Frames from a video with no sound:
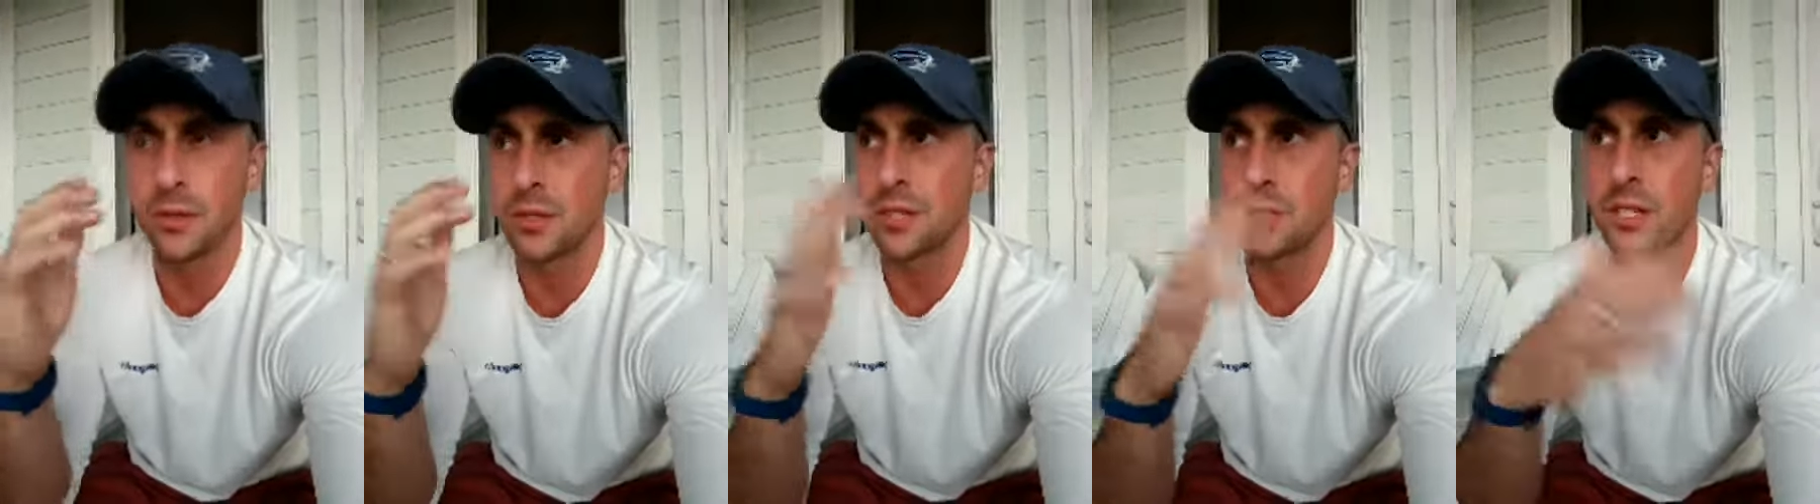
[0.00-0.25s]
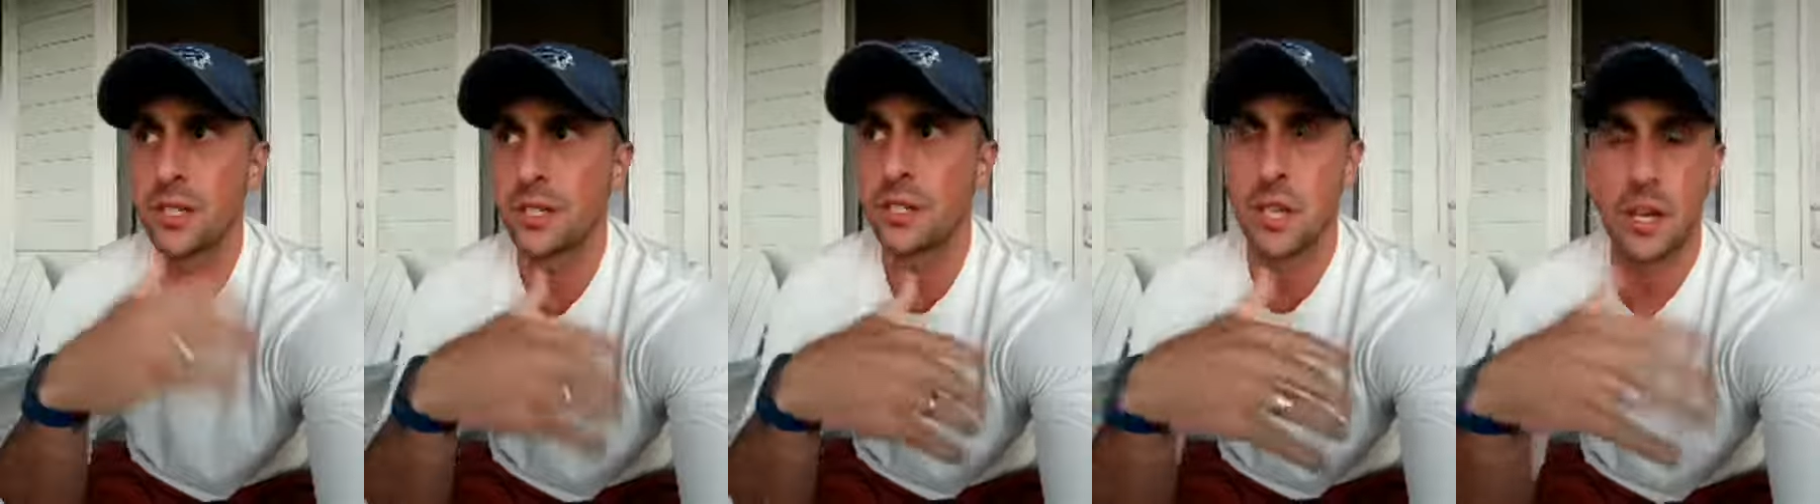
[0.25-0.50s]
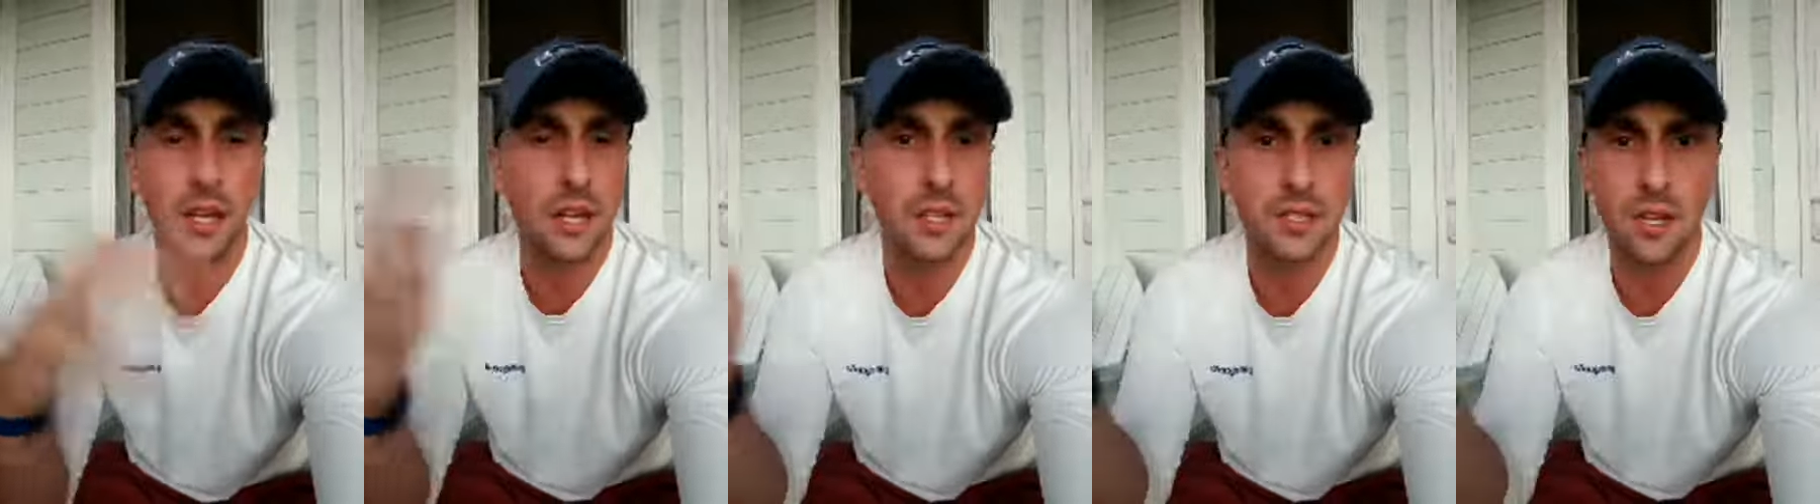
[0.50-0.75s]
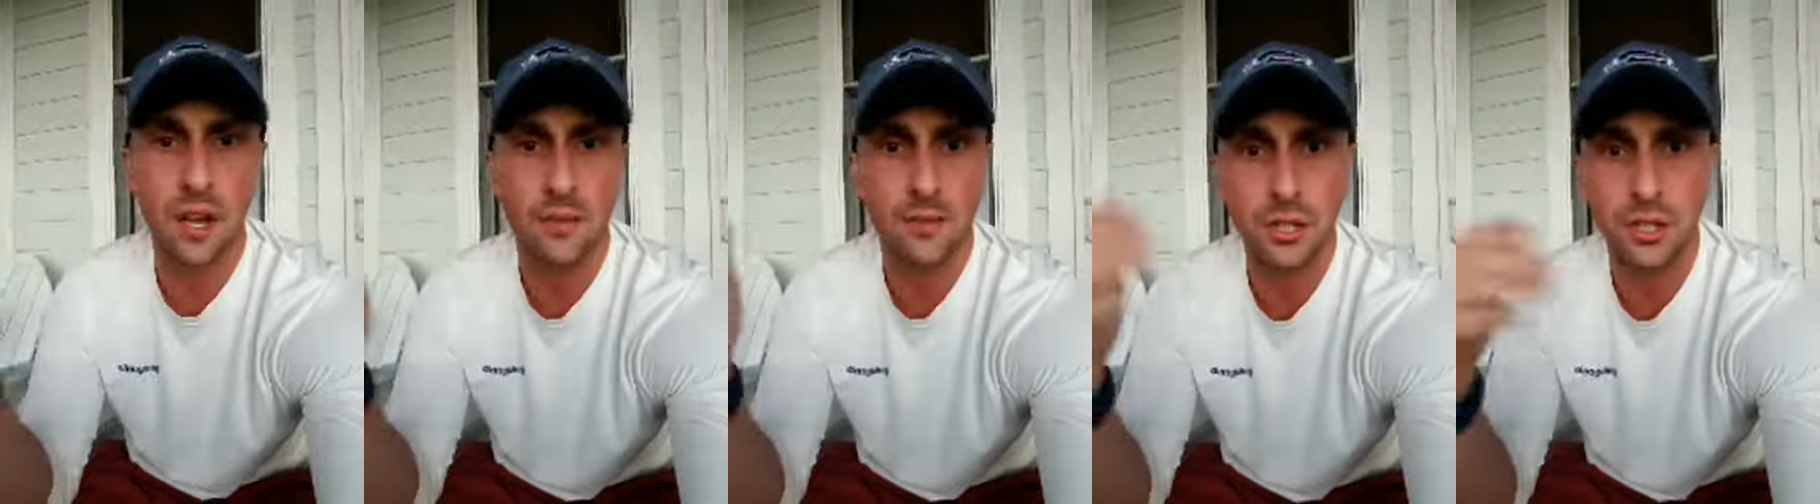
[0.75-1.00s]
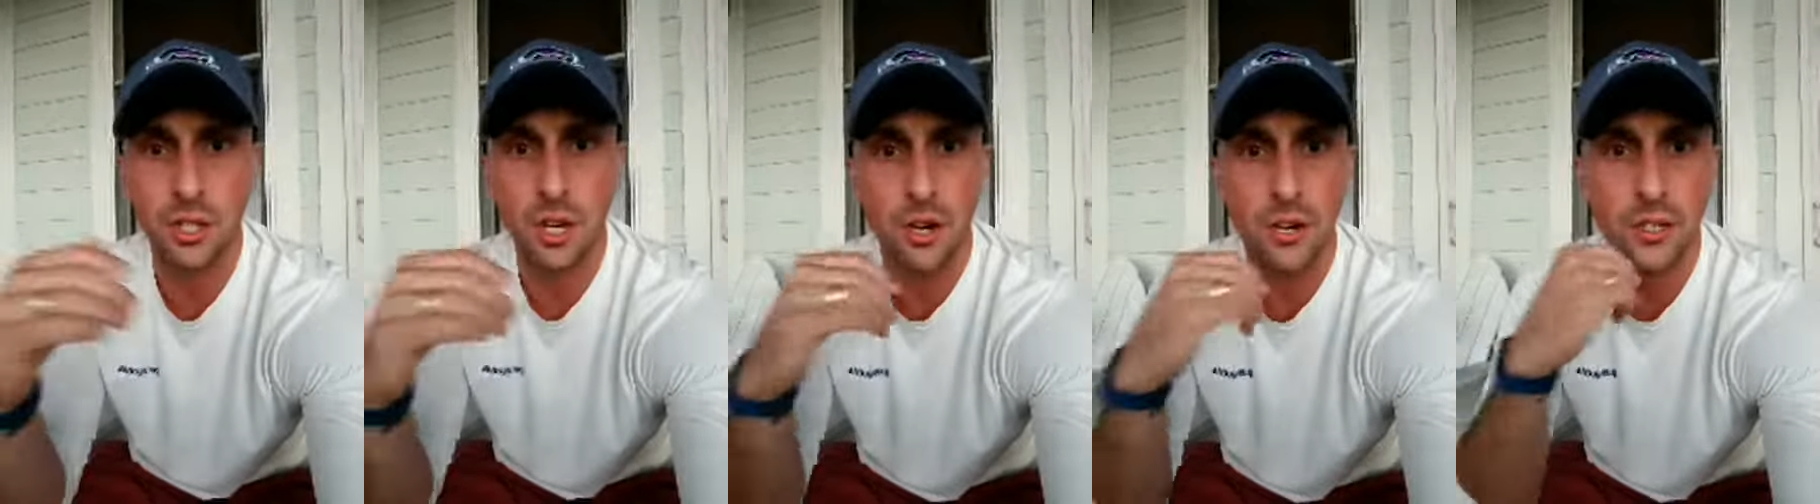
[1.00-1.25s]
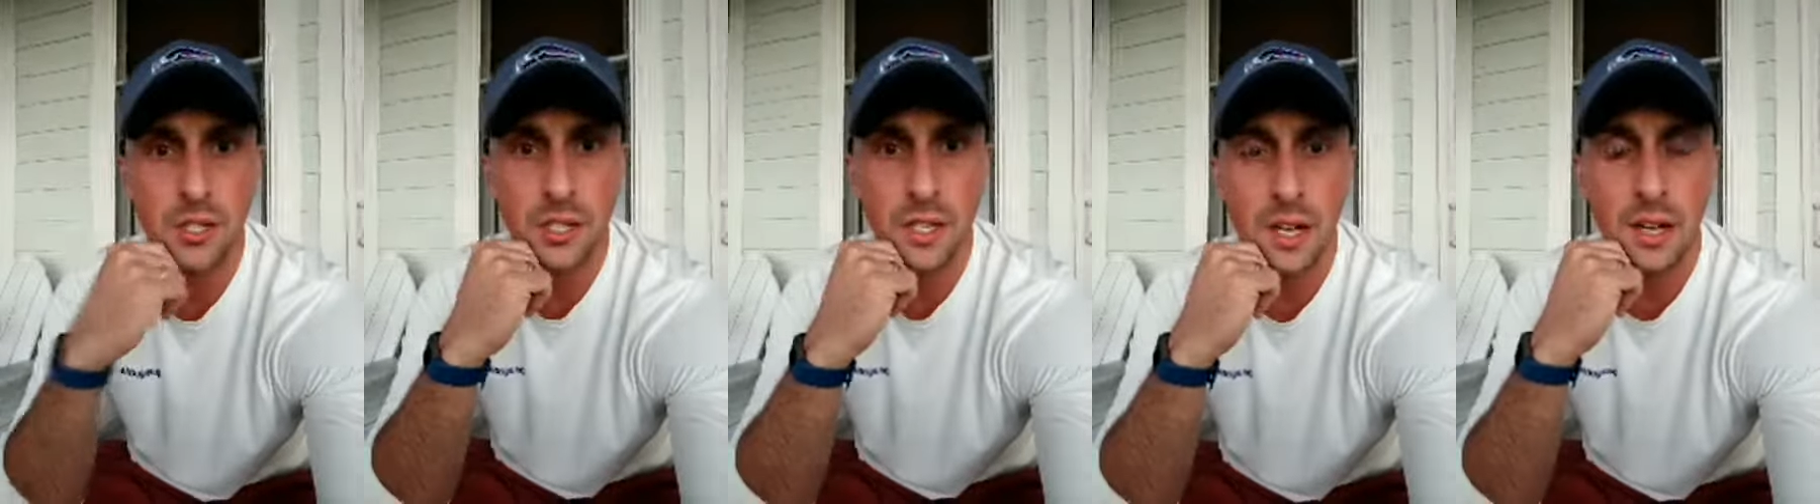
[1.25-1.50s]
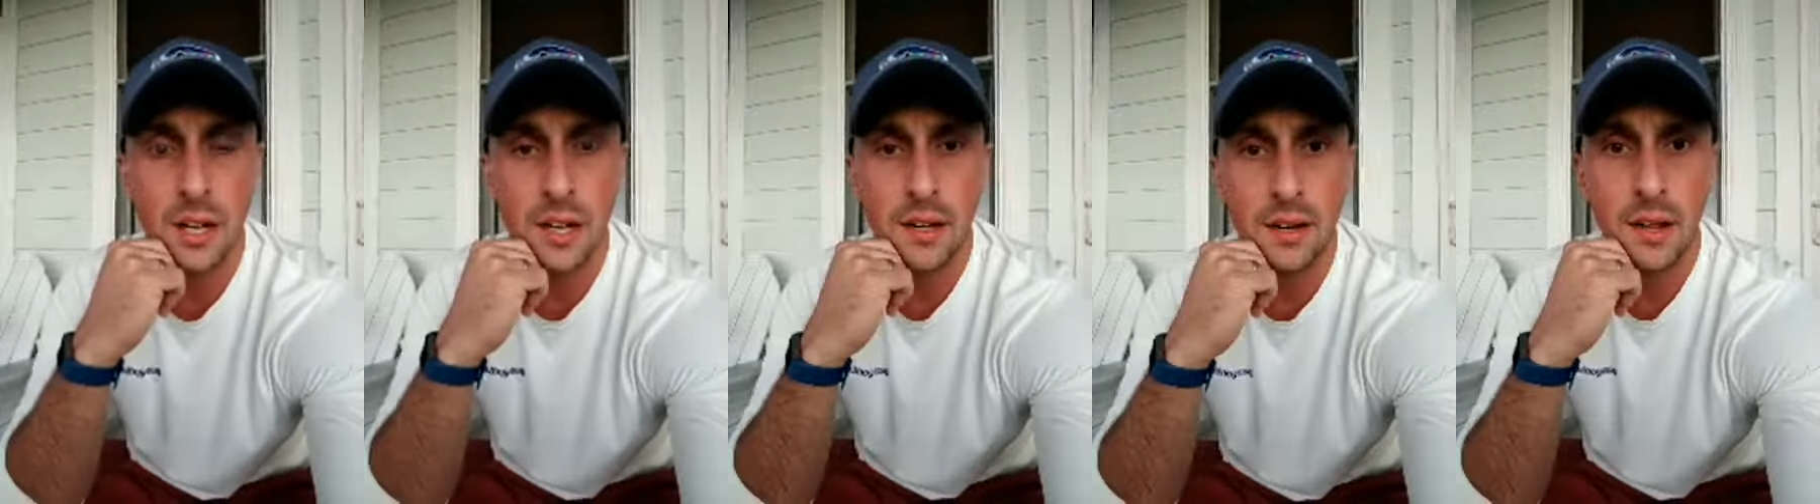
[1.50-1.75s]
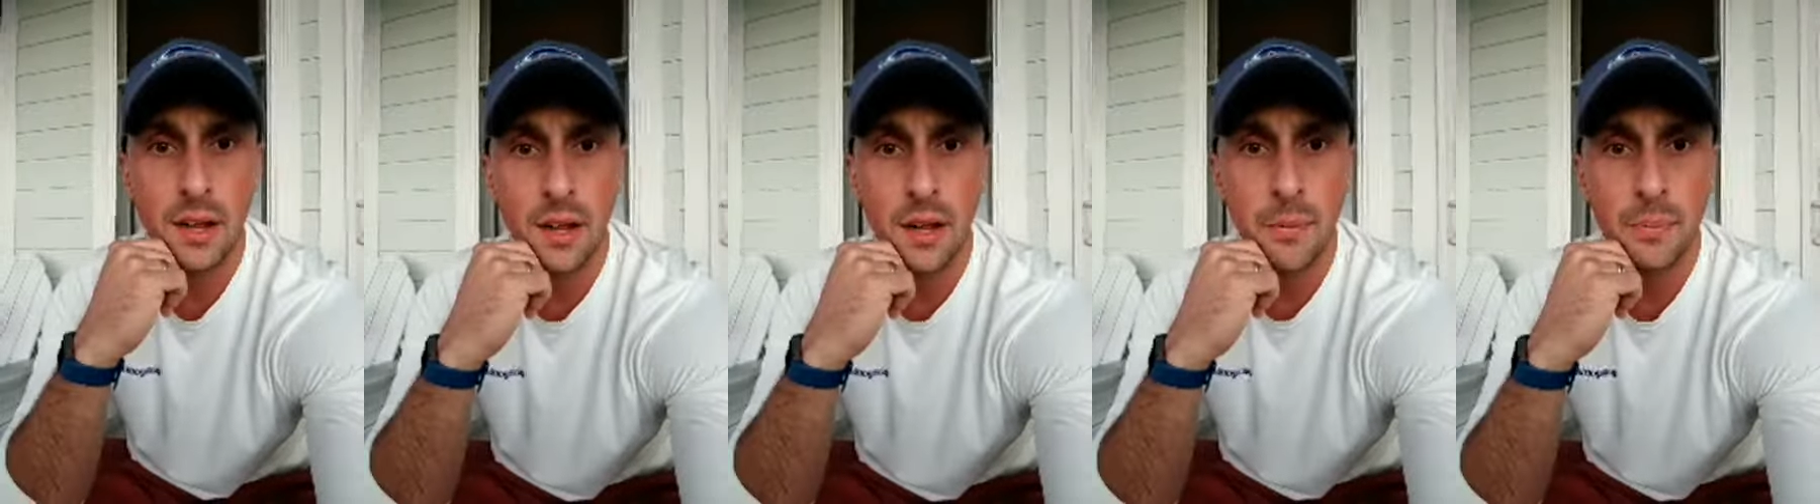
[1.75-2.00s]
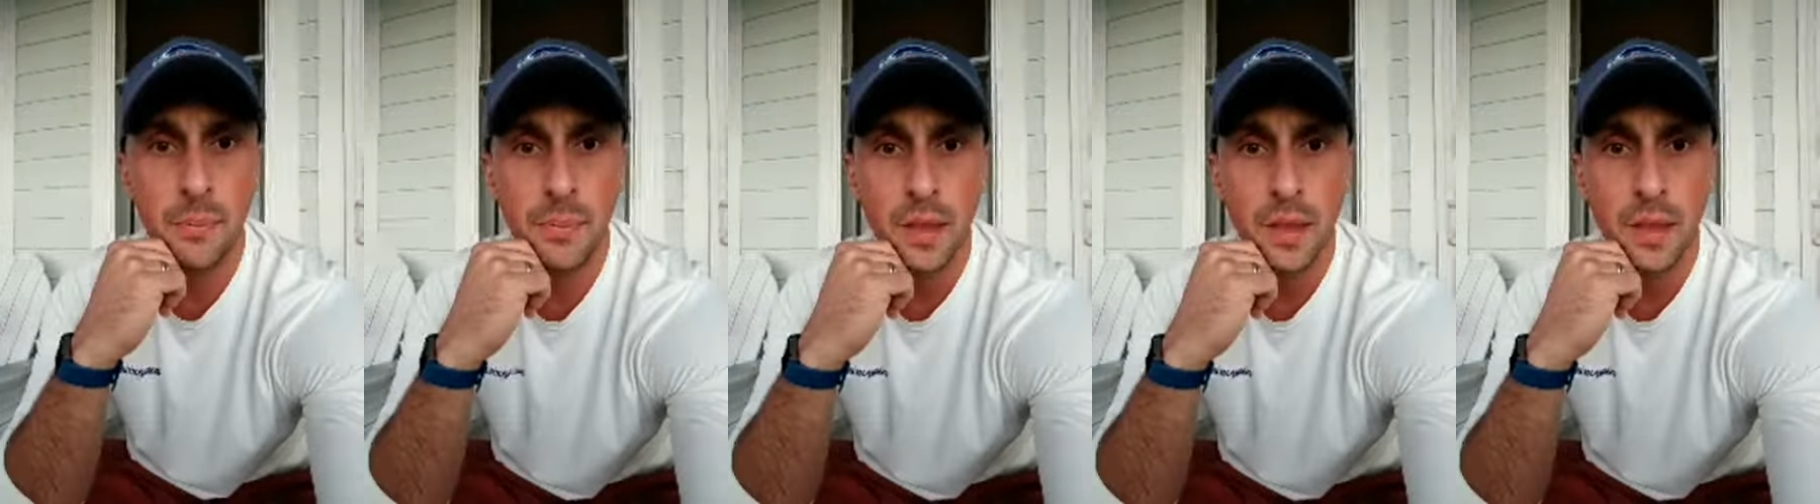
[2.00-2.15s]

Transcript: It's just like it's off the charts on um,